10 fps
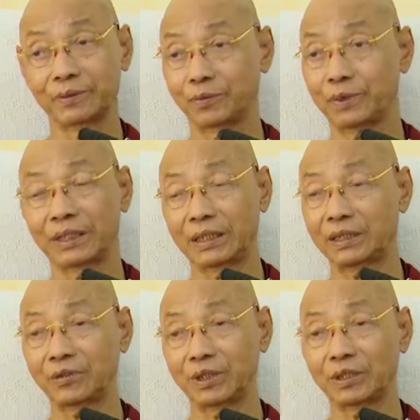When
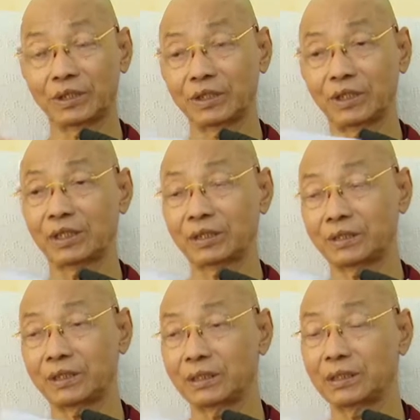increase
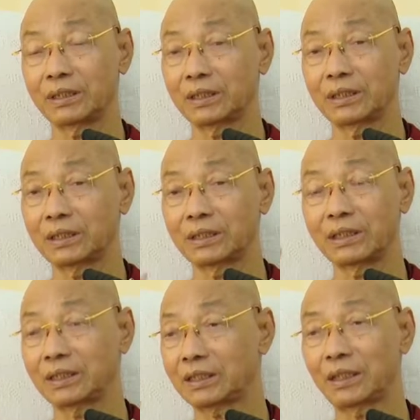knowledge,
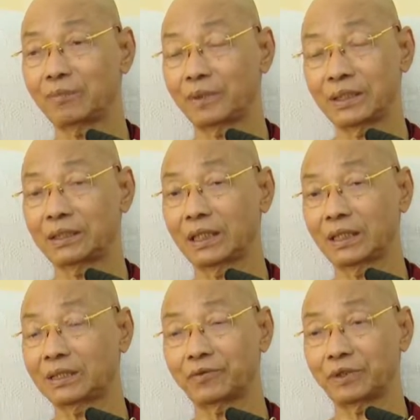Tirana Pranya
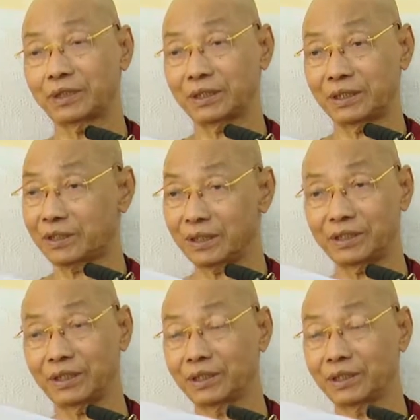is with the decision.